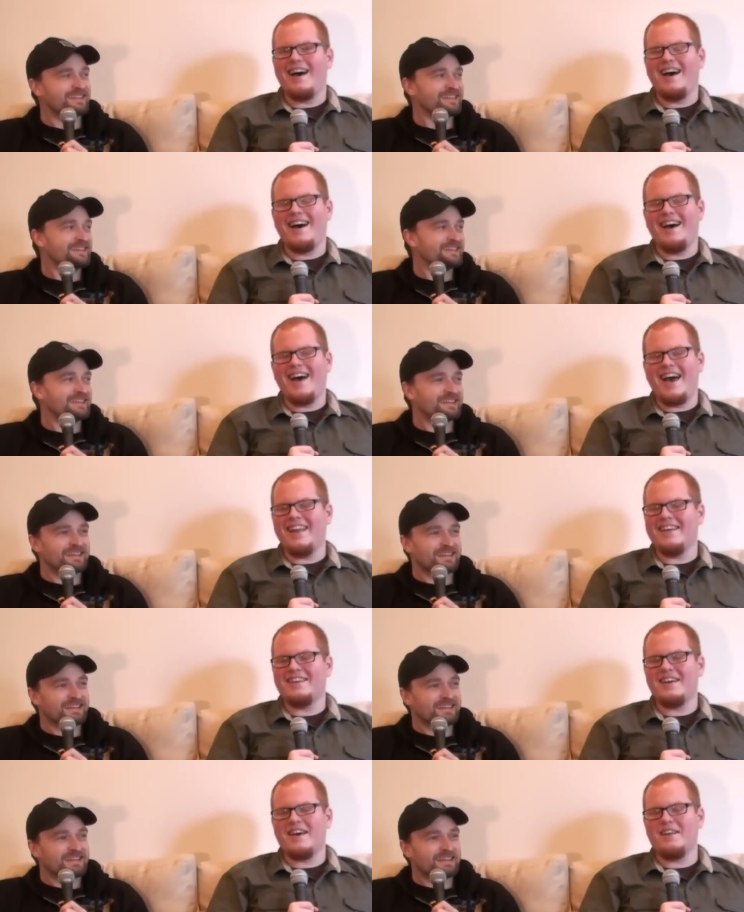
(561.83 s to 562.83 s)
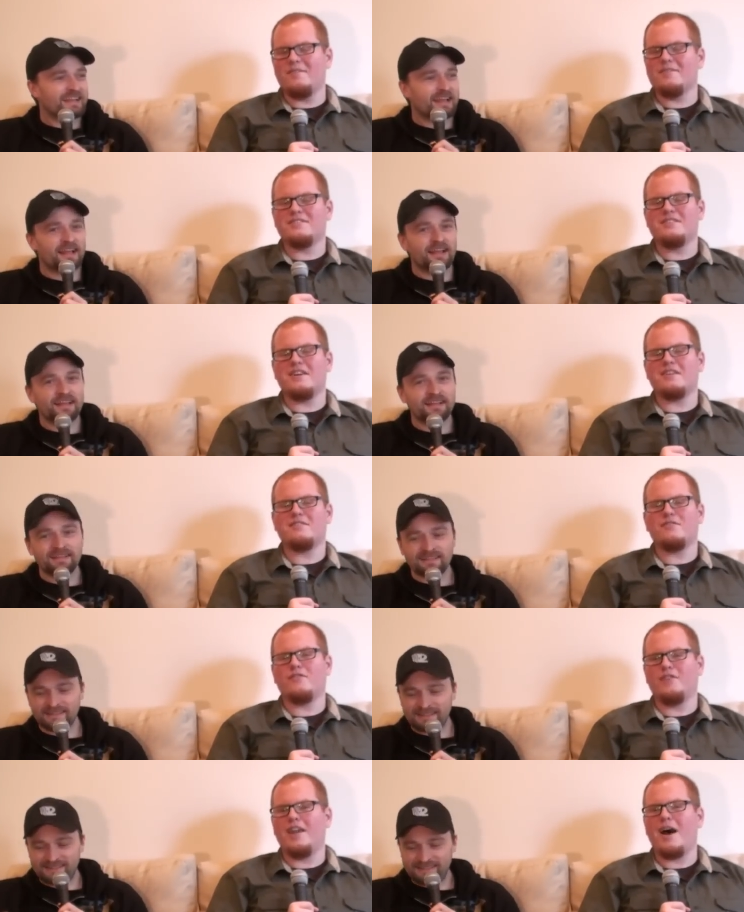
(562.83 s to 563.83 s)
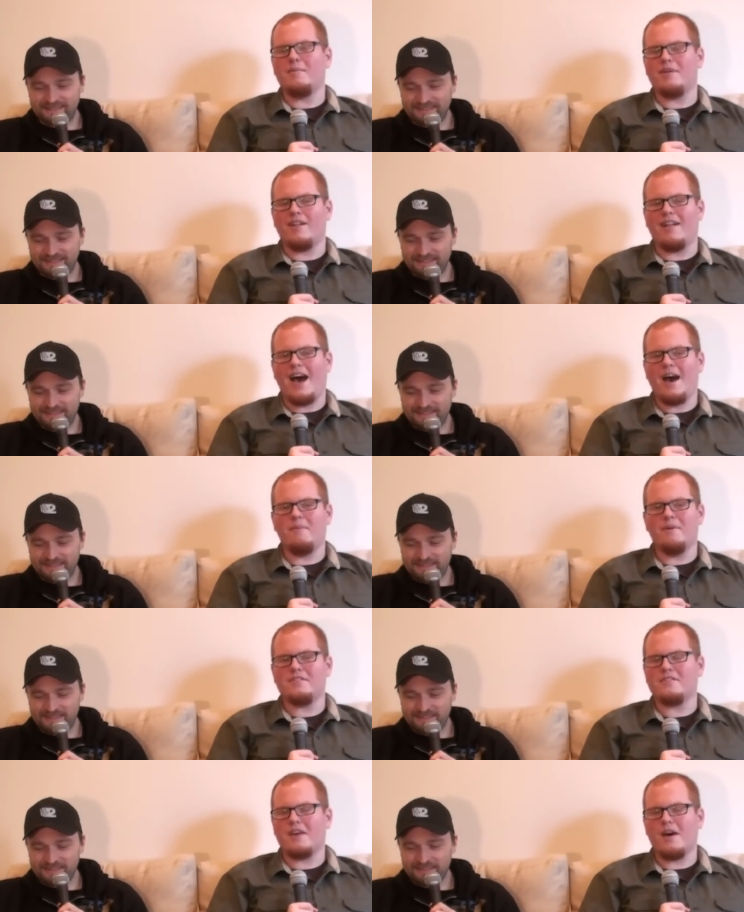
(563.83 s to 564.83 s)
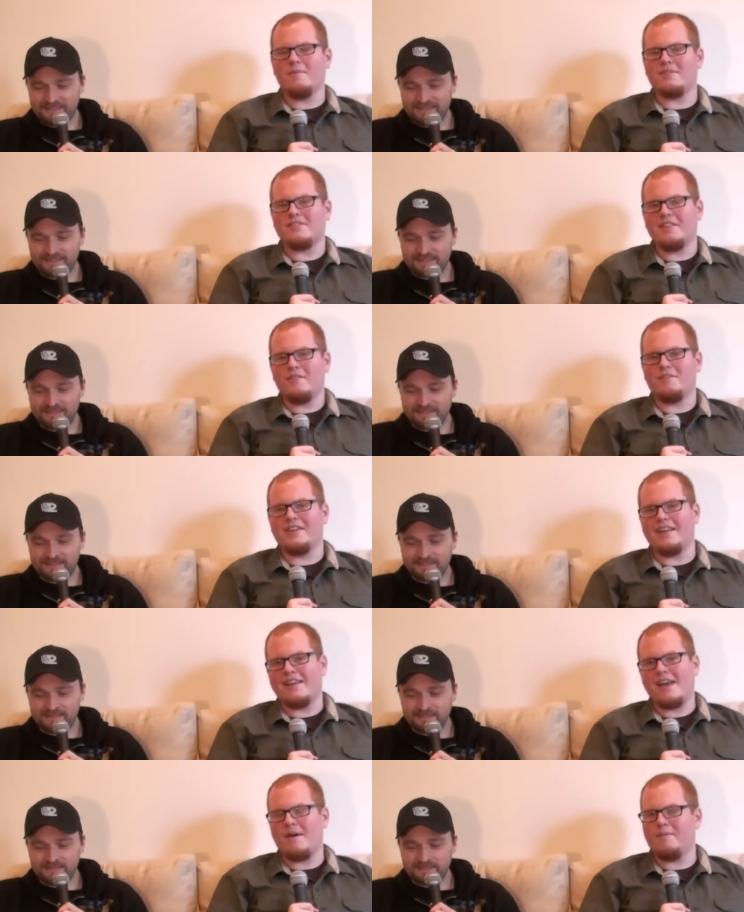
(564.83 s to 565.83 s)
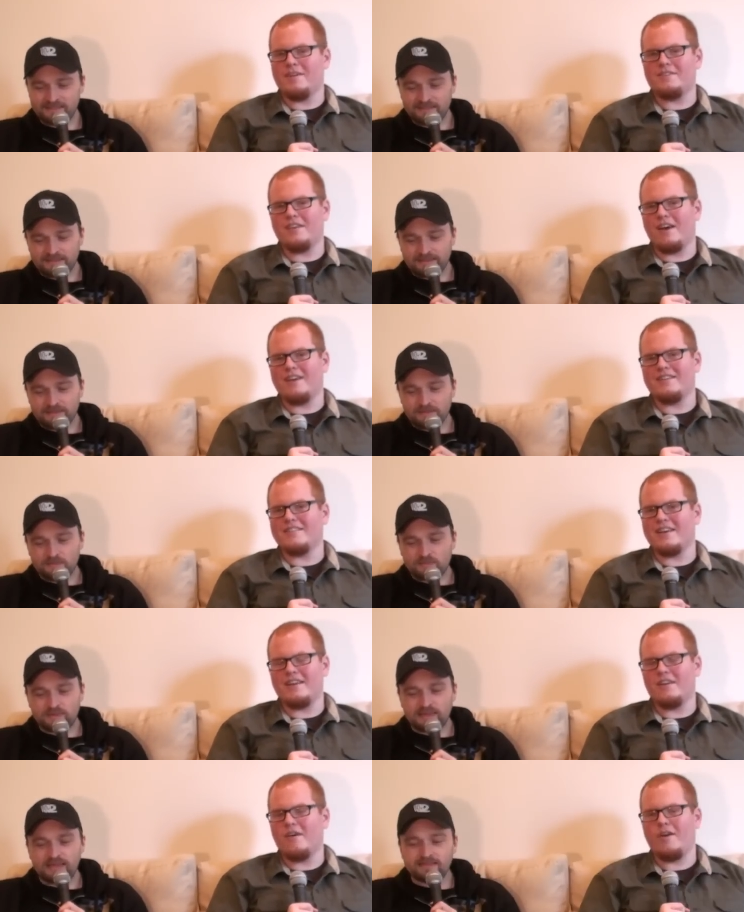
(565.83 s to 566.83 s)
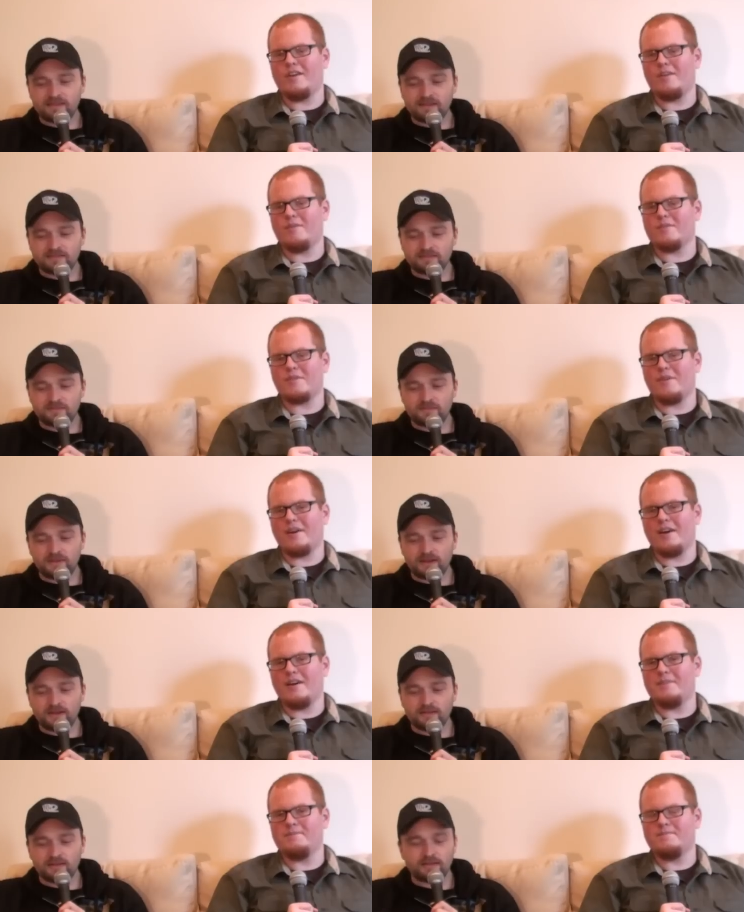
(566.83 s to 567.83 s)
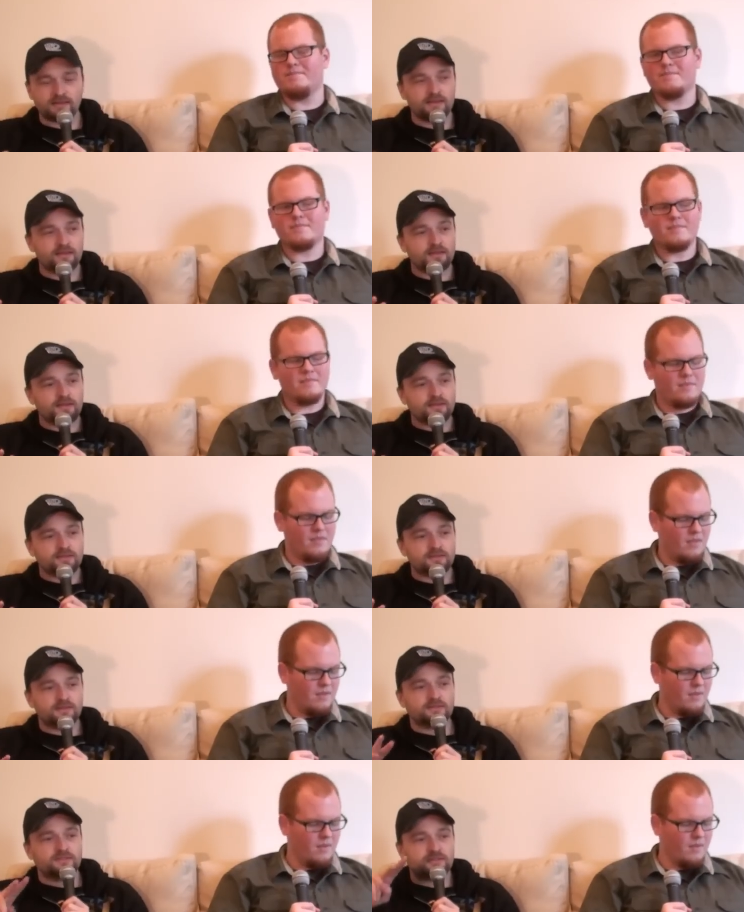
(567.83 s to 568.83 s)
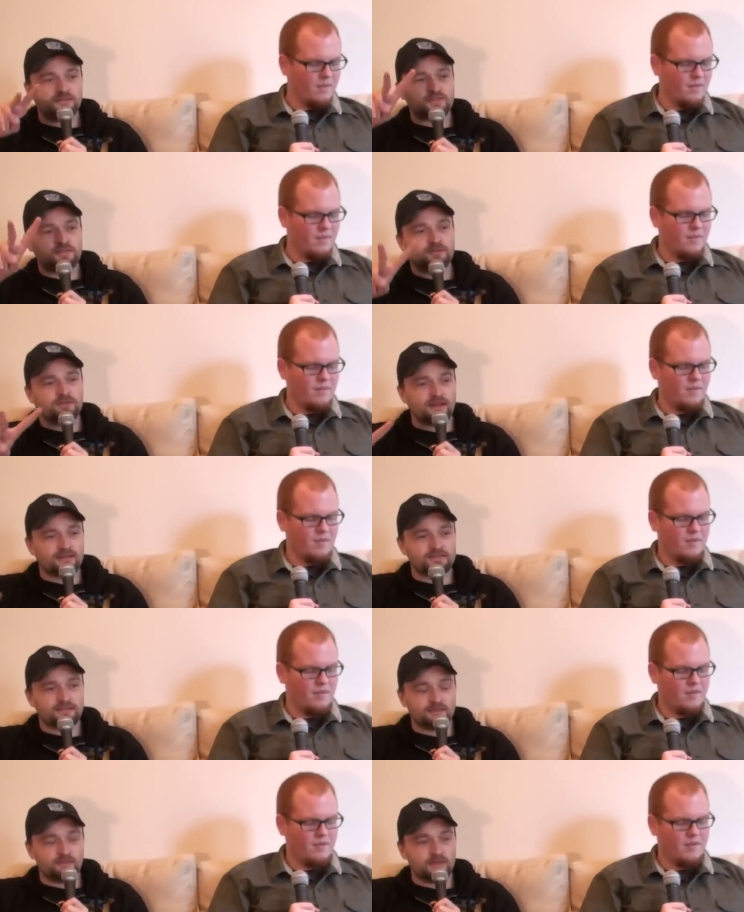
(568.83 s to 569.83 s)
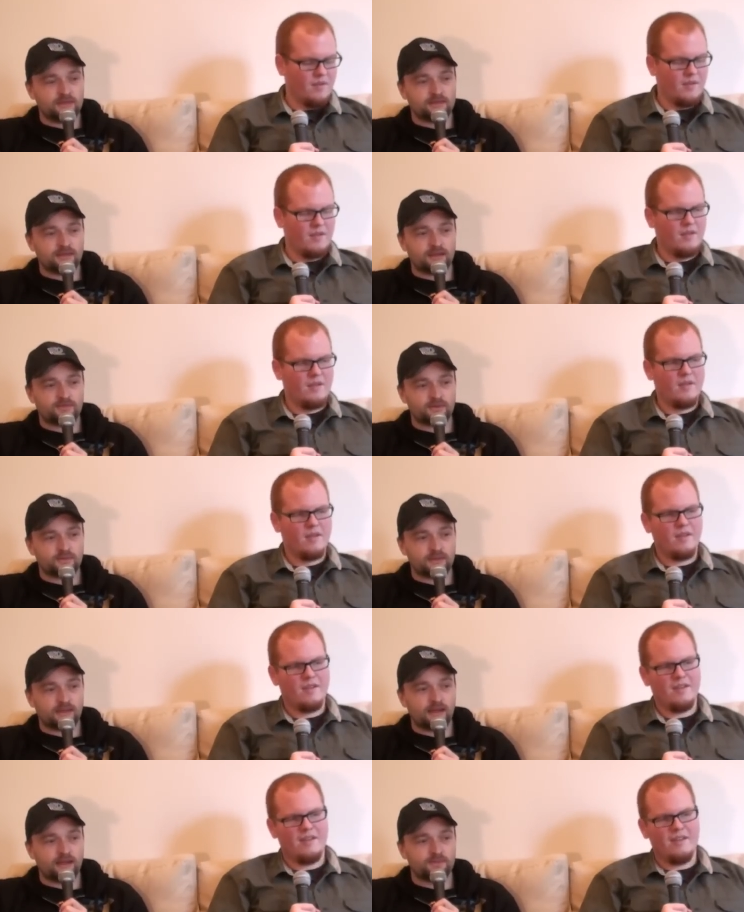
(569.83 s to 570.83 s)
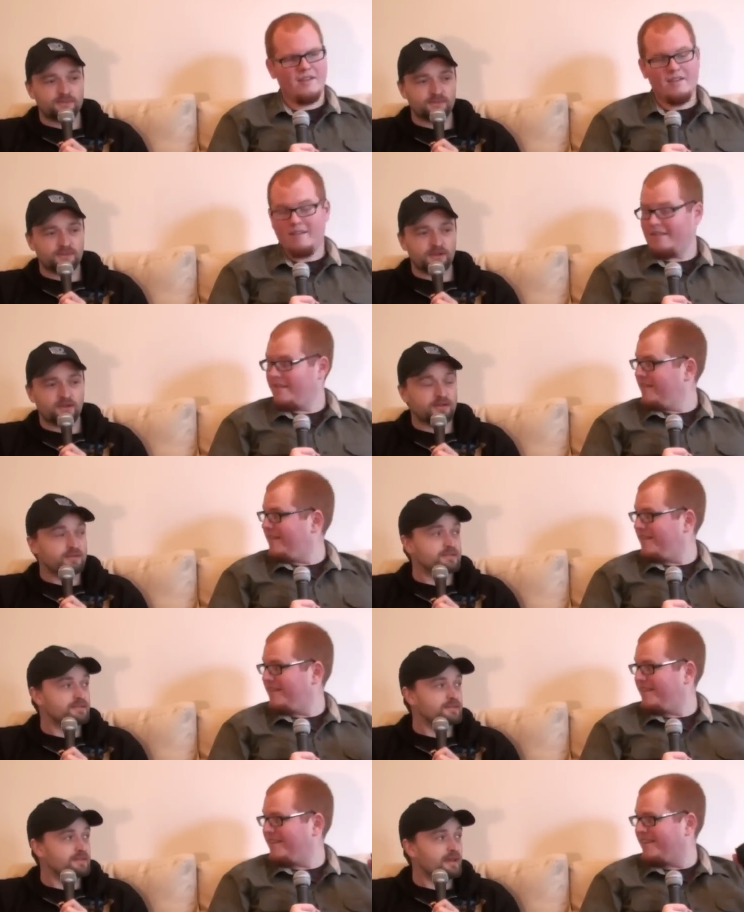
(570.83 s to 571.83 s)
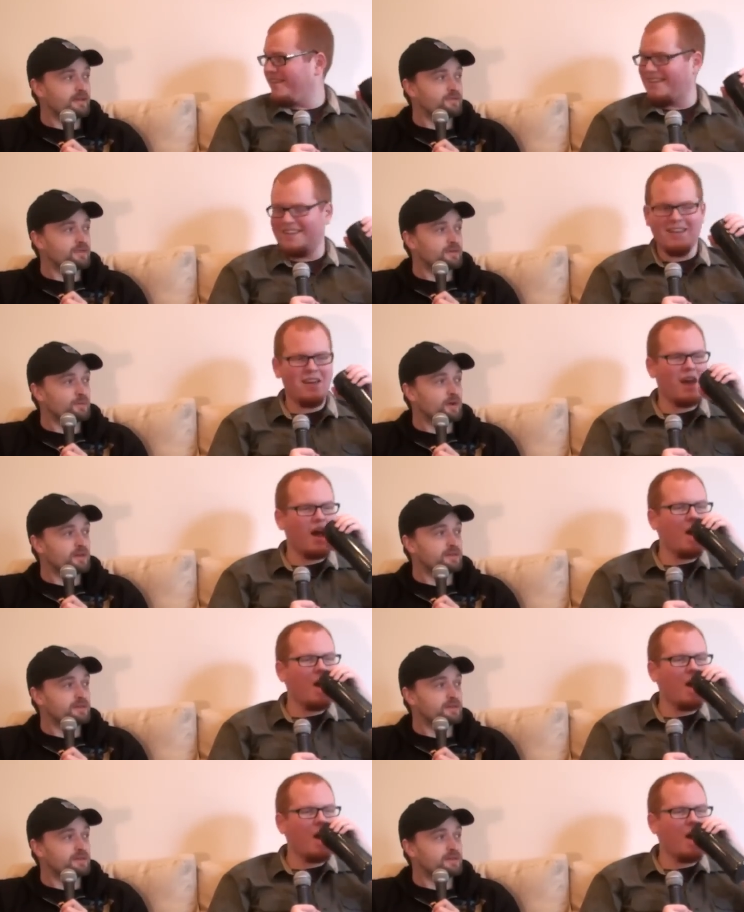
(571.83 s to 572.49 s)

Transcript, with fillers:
Speaker 1: Uh, and it and it was just phenomenal how much the comics loved it and how much the audience had. But no that's also fair. On.
Speaker 2: Like, so there's there's two kinds of comedian laughter when that happens when the audience isn't laughing. The yeah.